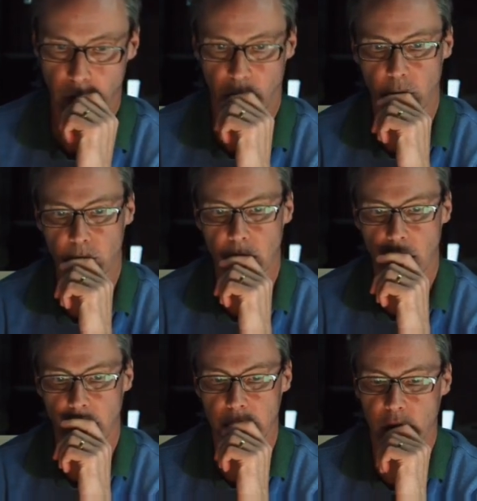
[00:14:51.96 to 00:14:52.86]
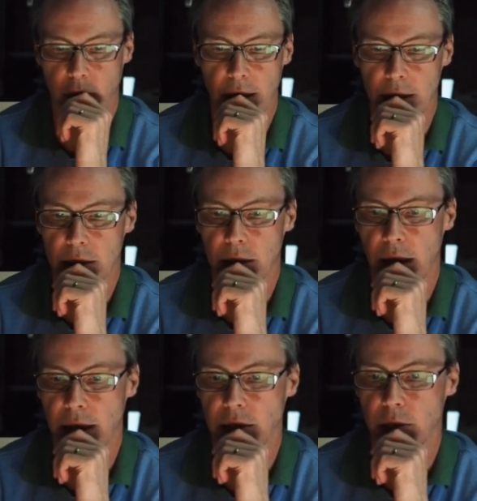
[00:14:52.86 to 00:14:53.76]
from the light straight into the
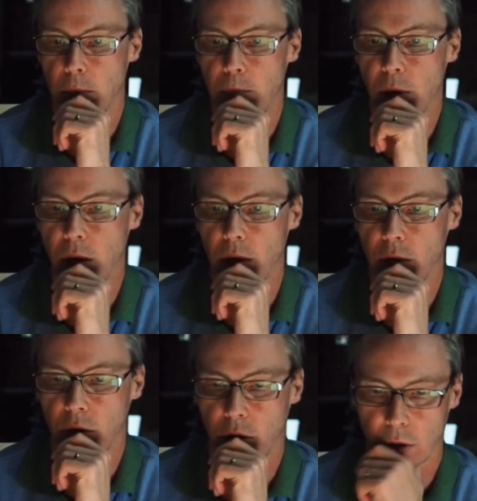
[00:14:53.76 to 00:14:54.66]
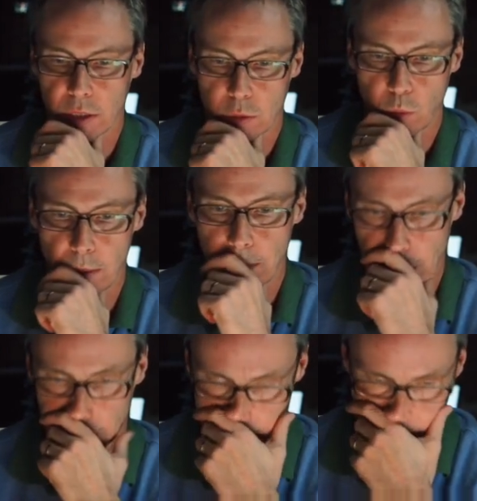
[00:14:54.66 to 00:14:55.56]
lens, but look on this
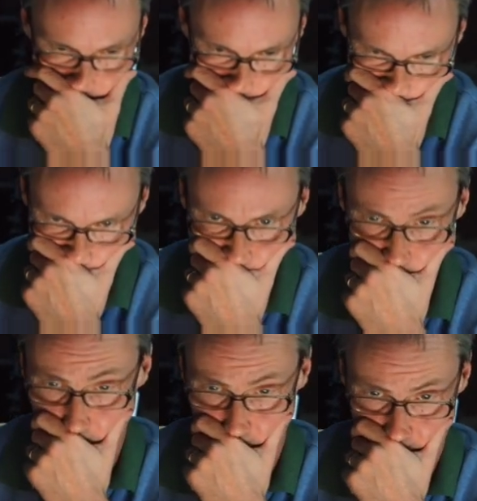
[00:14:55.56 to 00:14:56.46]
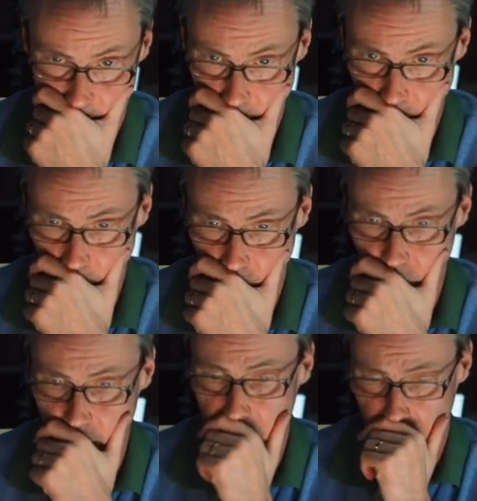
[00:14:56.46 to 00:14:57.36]
windmill. Okay, we've
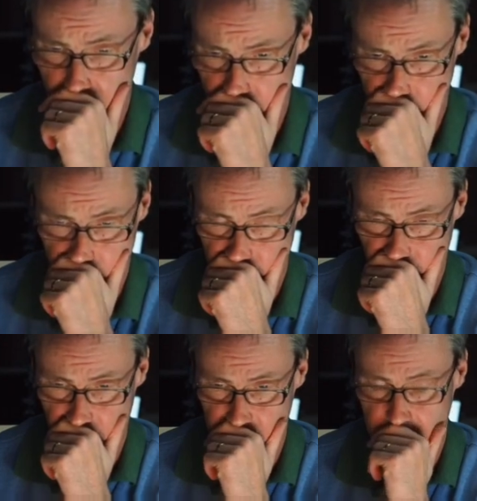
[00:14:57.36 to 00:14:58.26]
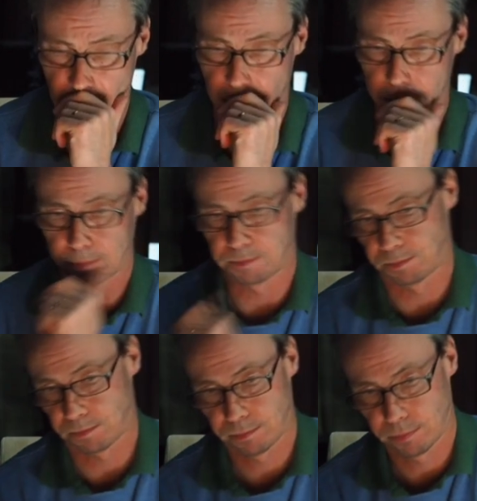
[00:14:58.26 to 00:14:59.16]
really got some artifacts there.
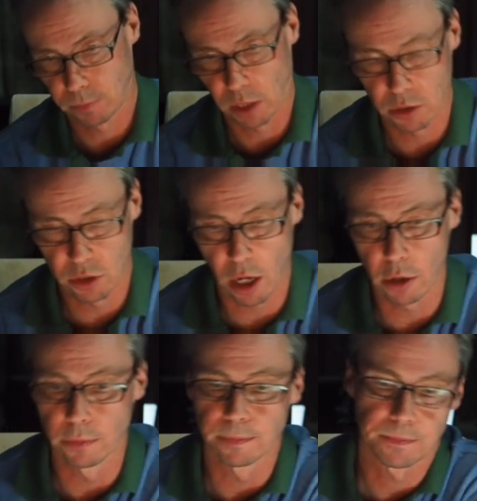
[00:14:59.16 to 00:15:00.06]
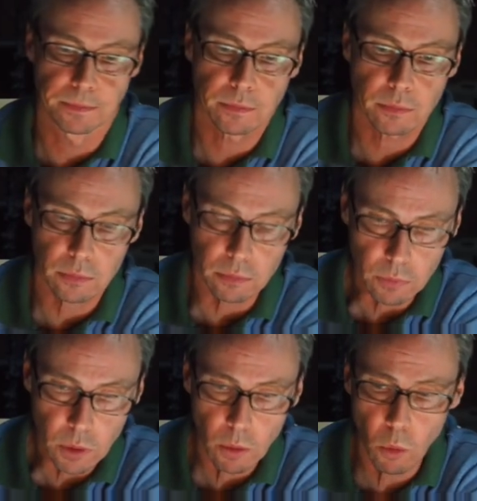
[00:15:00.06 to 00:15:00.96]
So
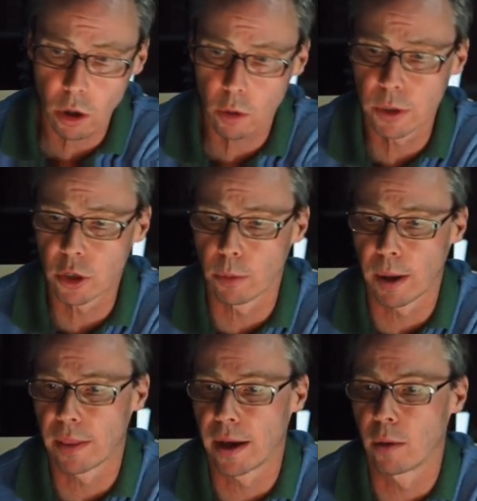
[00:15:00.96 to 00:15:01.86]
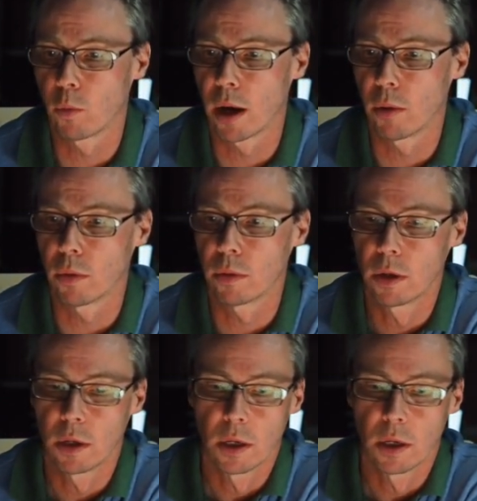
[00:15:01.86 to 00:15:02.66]
What can we do about that? Well,